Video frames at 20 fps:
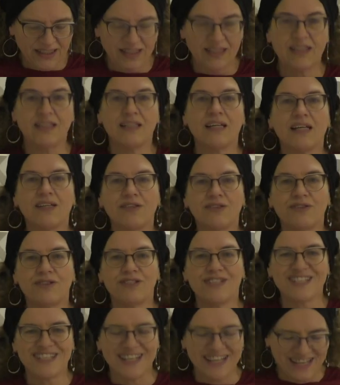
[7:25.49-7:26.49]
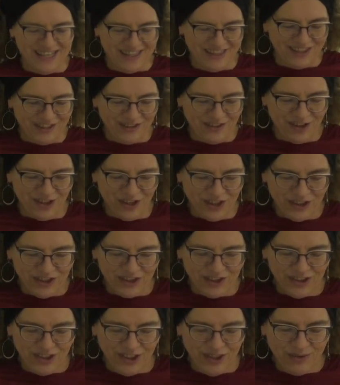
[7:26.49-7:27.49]
In others, they are
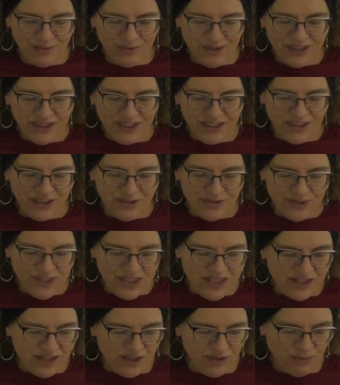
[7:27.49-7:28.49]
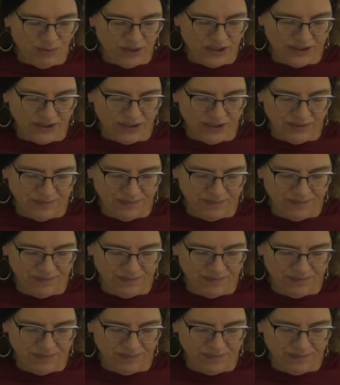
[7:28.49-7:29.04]
honored when they increase their wealth.